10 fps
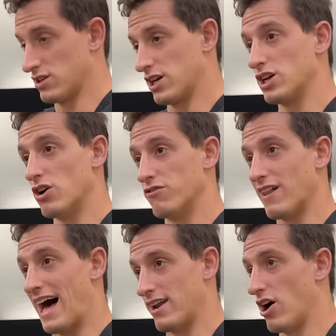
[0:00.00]
You can go
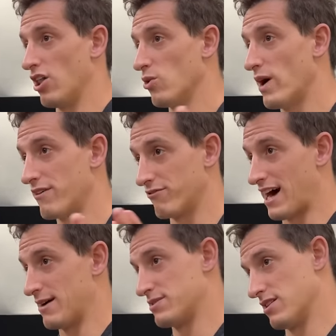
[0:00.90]
flat all the way flat
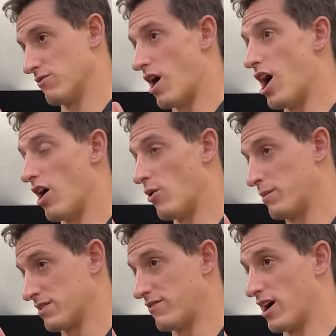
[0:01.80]
up to the all way up
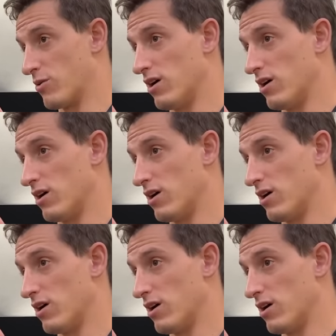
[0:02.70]
to the firewall.